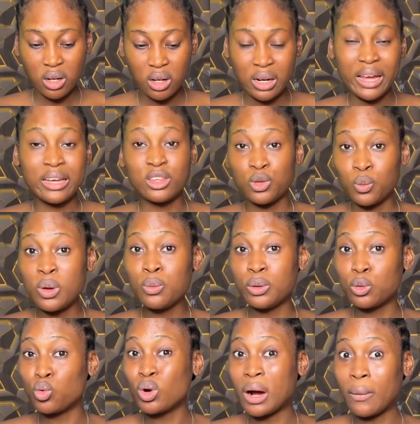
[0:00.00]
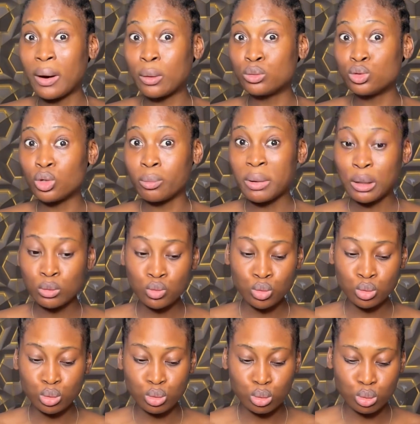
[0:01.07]
like the way we cook our own normal
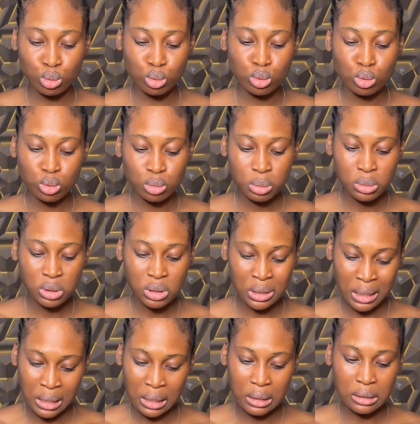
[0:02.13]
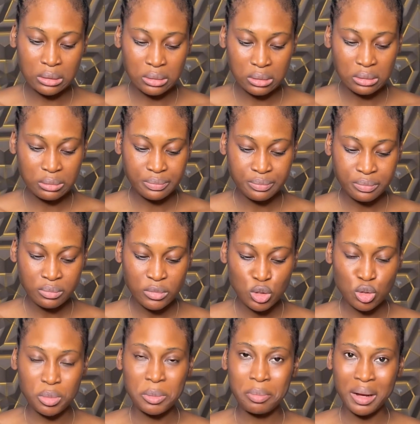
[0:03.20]
noodles, then
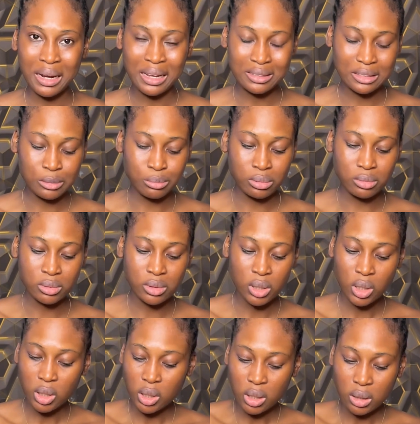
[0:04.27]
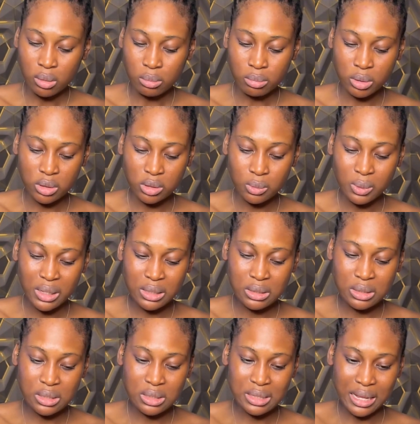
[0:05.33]
it'd be palatable. But the way
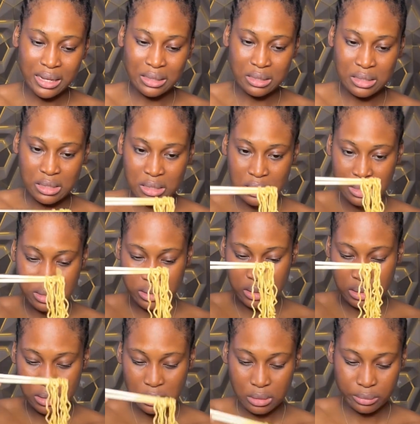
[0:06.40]
it is like this,